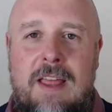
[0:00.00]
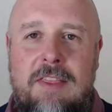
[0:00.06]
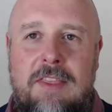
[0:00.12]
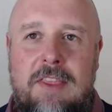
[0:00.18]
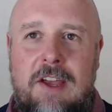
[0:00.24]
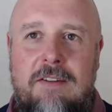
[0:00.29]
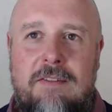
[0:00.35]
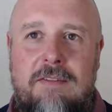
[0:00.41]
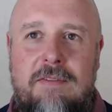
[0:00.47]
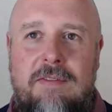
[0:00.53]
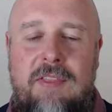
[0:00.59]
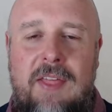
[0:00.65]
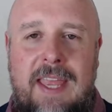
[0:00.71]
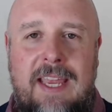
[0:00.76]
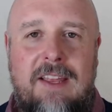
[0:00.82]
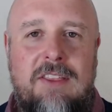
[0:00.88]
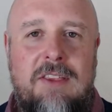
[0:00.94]
that
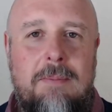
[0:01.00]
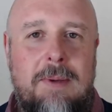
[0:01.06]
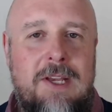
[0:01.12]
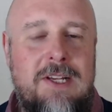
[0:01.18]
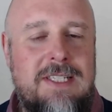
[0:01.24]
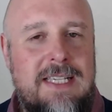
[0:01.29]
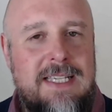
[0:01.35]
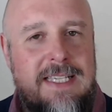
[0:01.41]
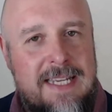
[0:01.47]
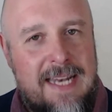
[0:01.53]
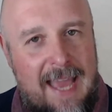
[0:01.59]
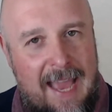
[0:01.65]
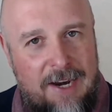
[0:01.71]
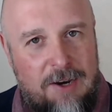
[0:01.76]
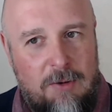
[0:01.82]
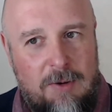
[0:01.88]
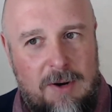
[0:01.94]
think that because it's an
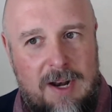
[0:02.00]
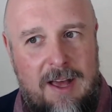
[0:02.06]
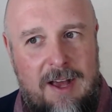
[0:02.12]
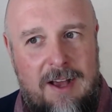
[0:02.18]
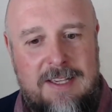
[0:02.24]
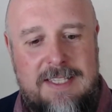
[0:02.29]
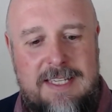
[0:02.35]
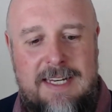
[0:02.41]
adult class,